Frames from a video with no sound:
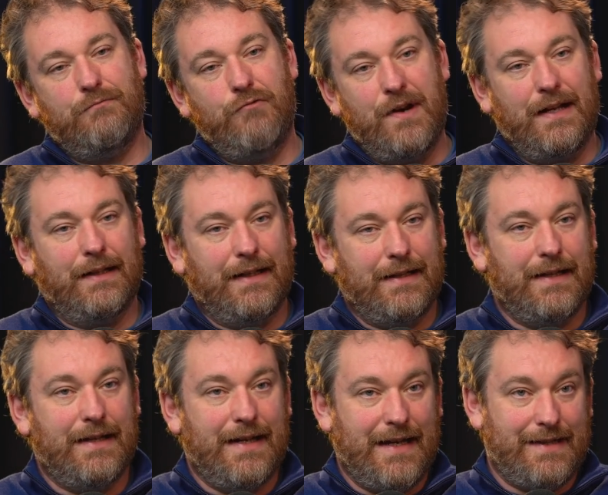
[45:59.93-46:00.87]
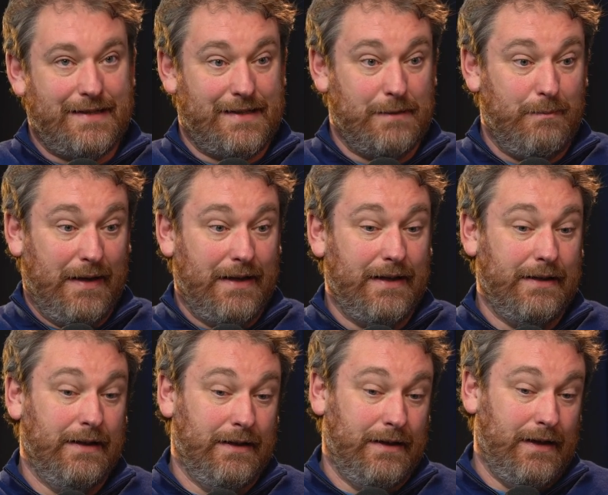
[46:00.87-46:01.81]
really there needs to be
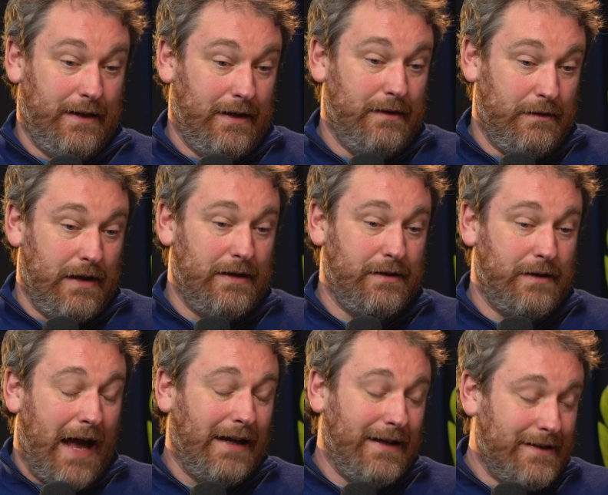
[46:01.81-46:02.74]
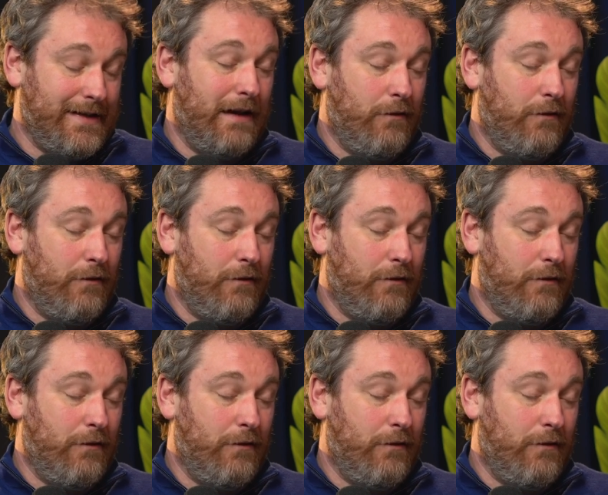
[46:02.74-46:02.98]
adding to that